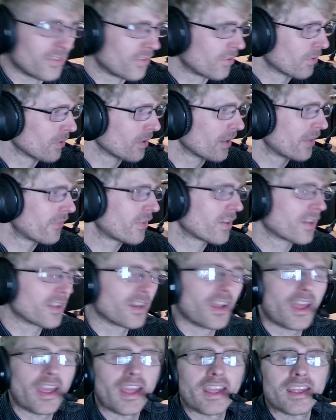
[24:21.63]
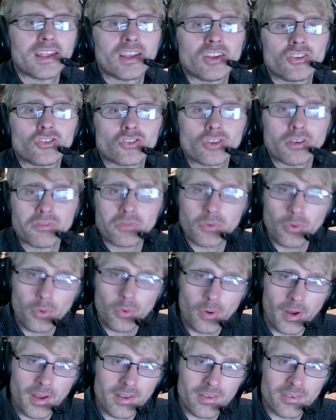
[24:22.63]
You're living in an age of
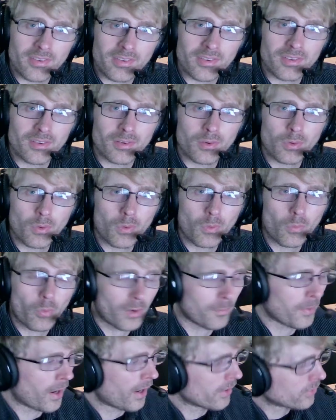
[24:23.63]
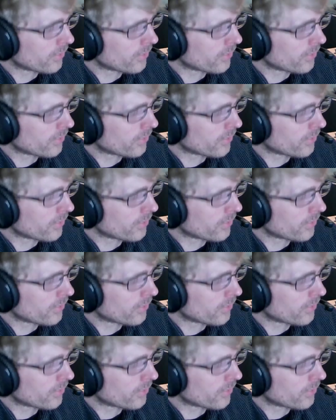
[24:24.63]
grace whereby